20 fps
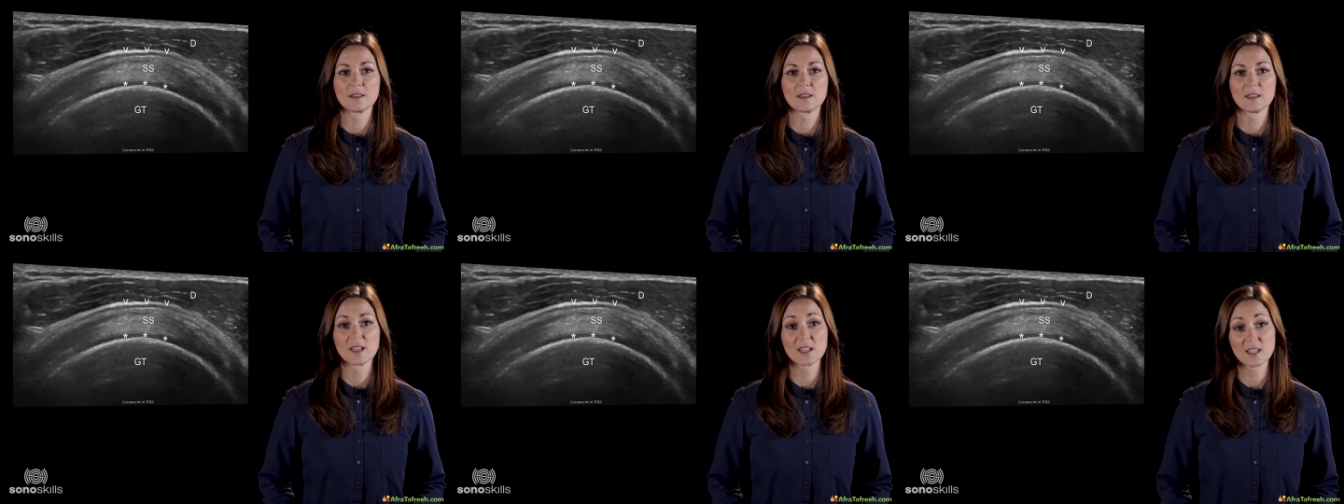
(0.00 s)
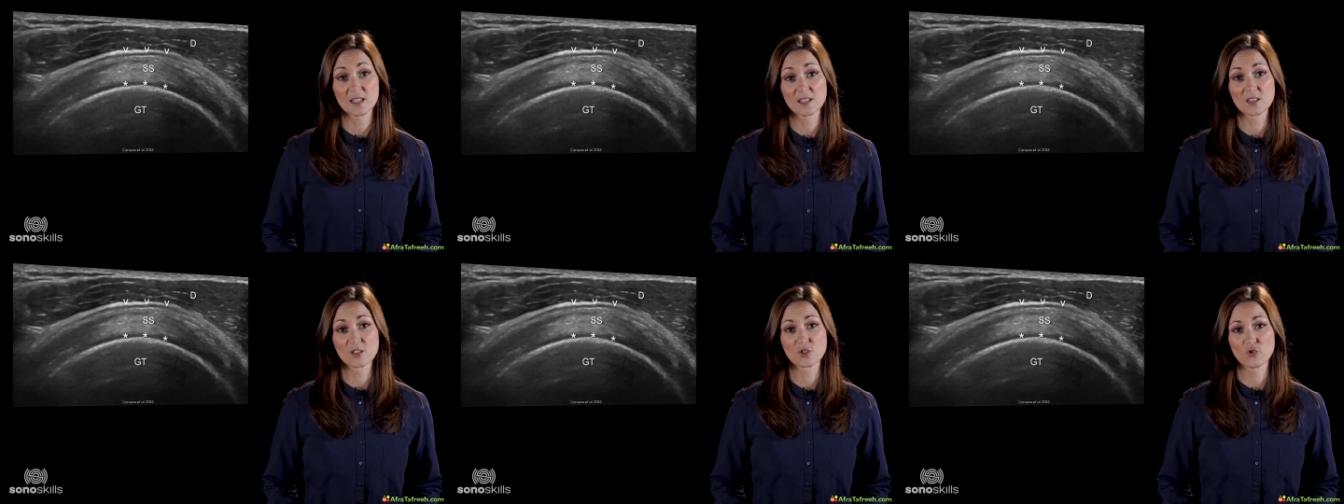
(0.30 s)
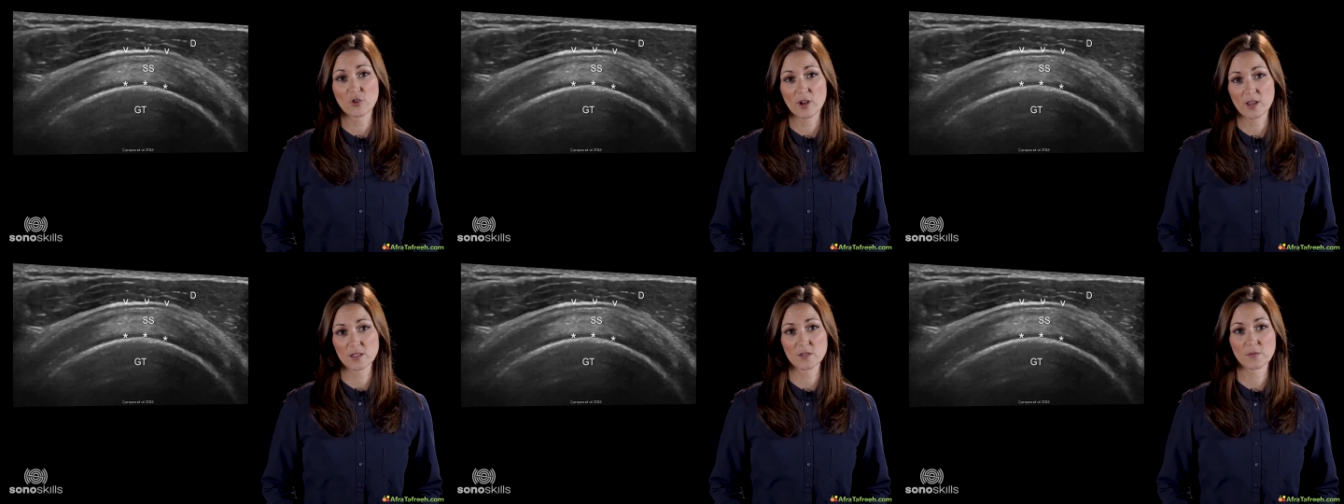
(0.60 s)
This is the
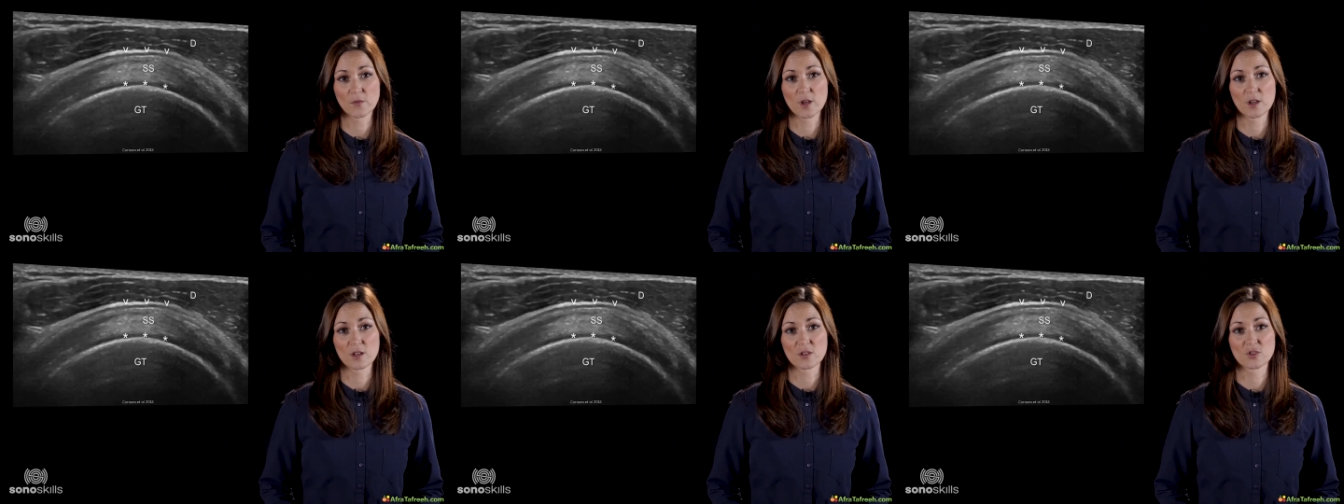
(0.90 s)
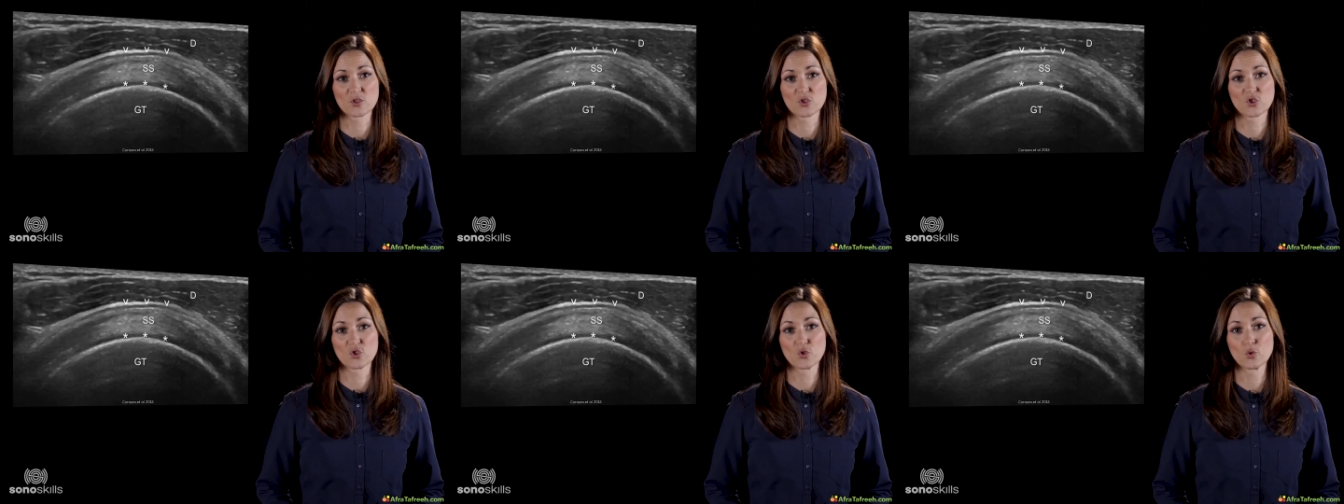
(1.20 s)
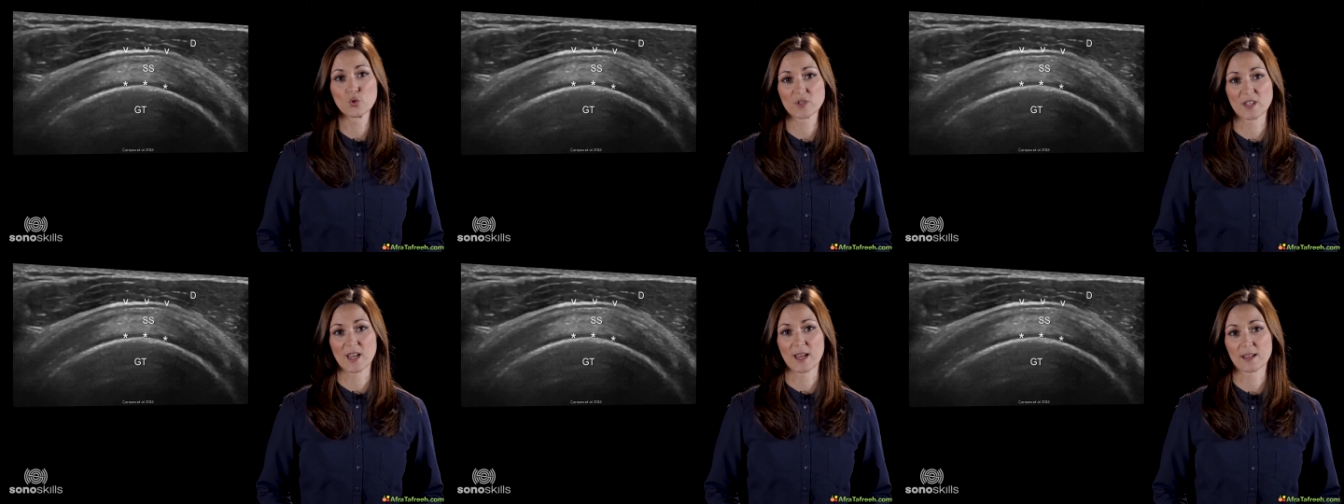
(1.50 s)
transverse
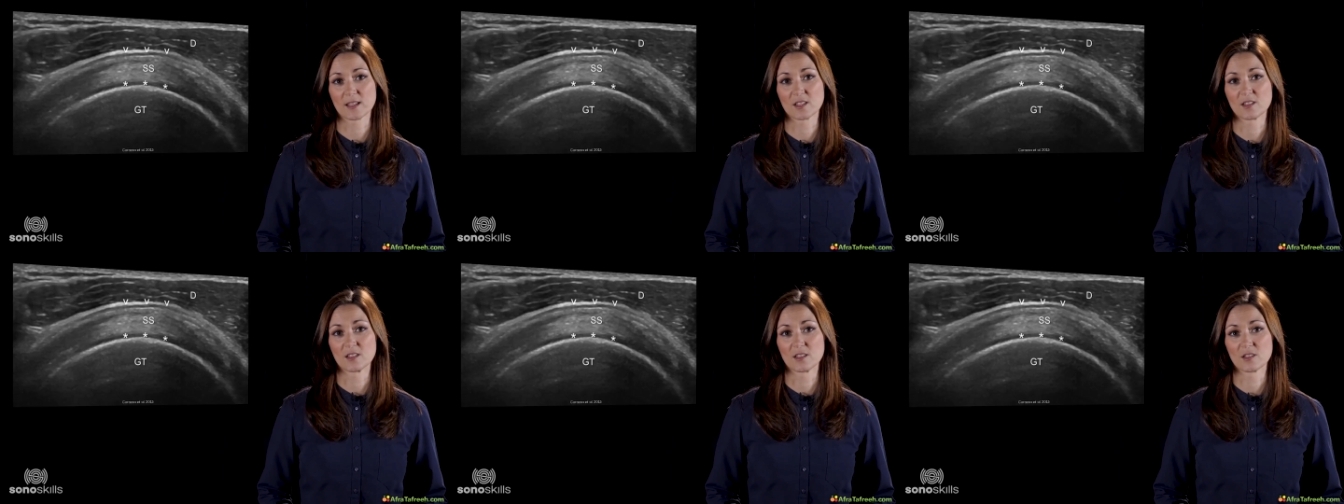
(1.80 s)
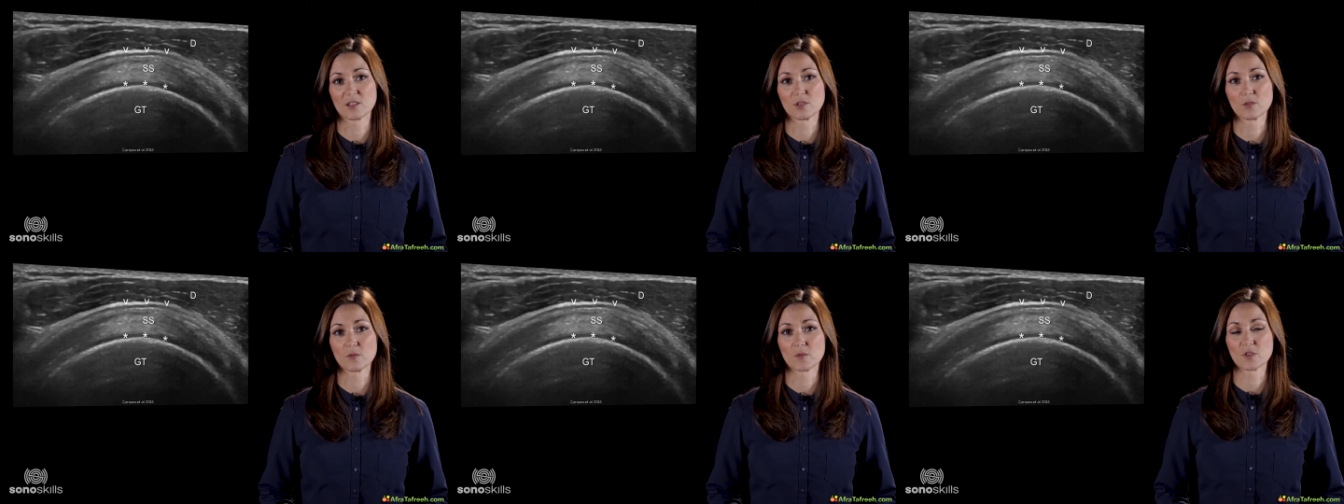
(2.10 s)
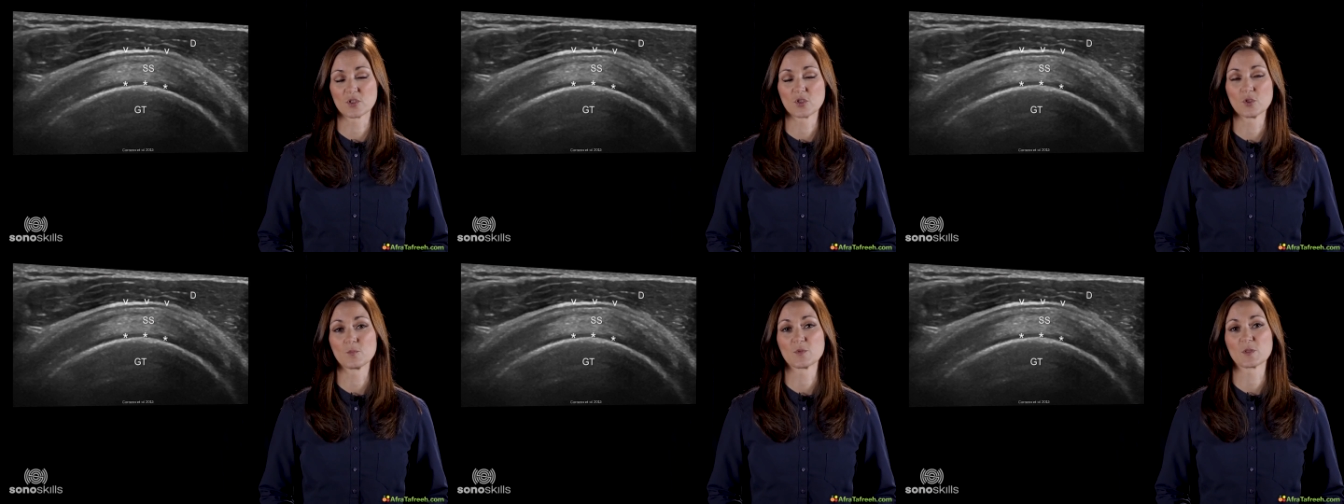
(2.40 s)
short axis of
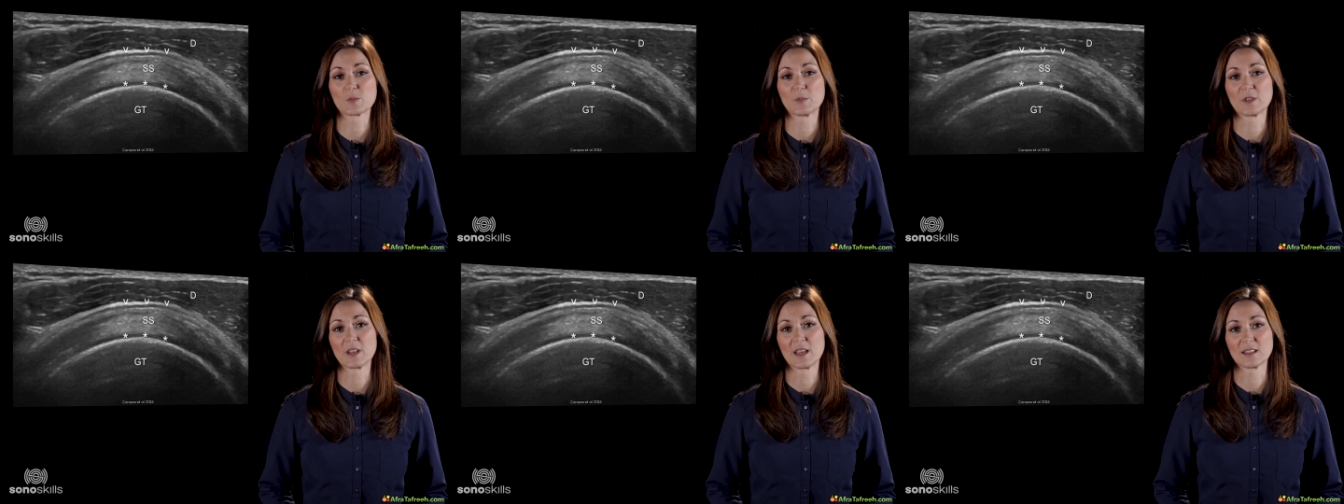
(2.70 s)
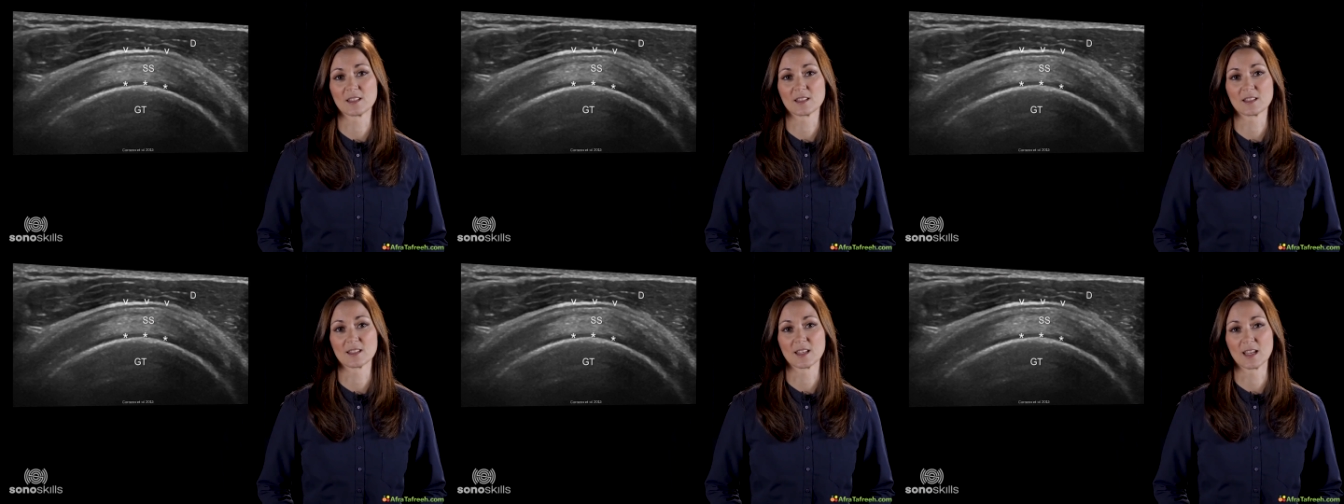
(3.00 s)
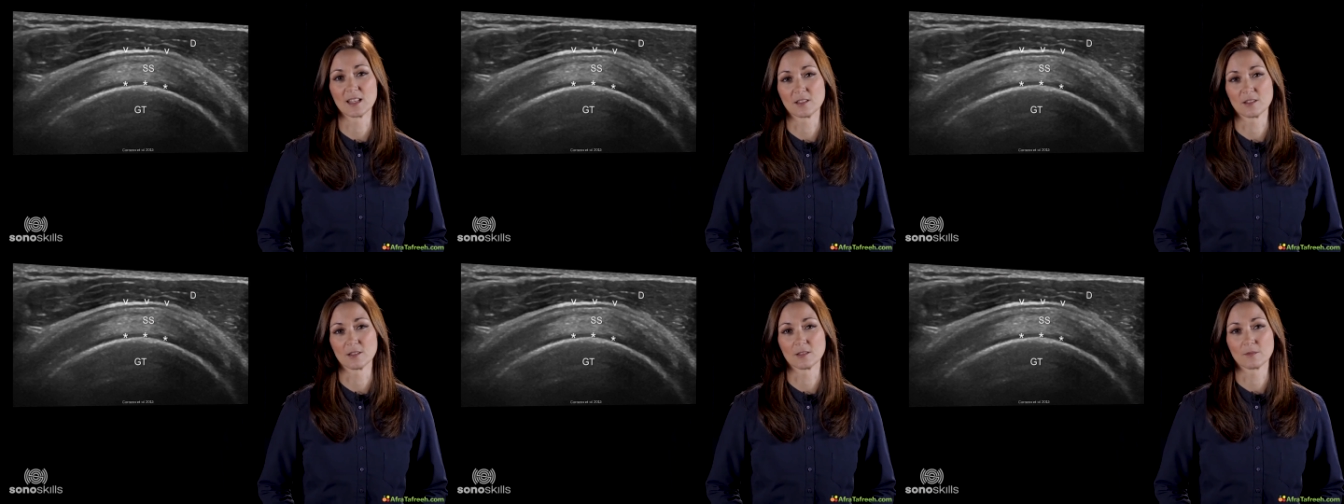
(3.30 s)
supraspinatus
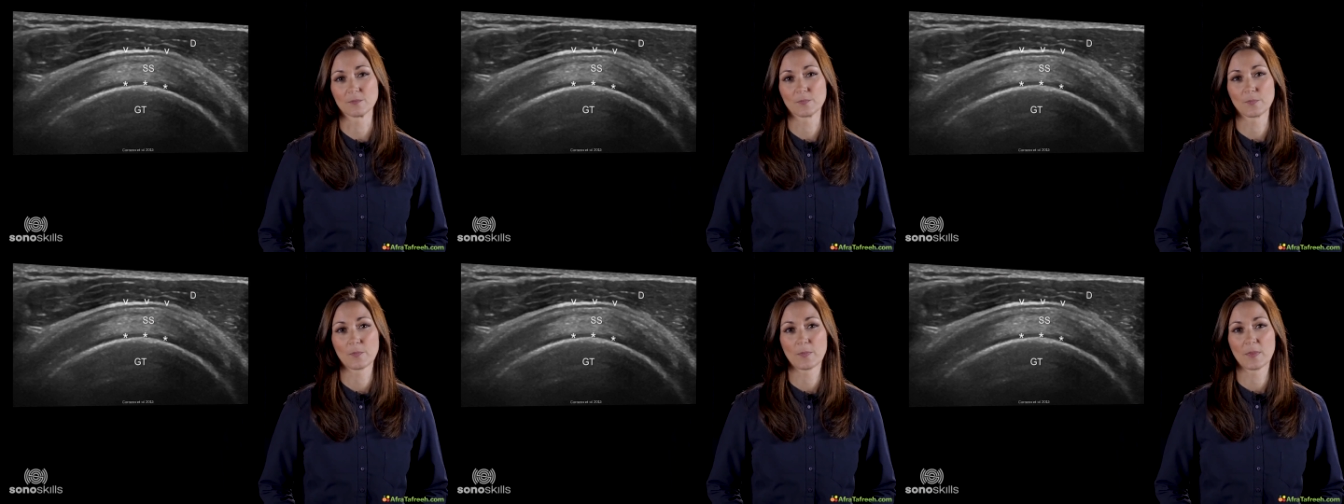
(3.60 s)
tendon.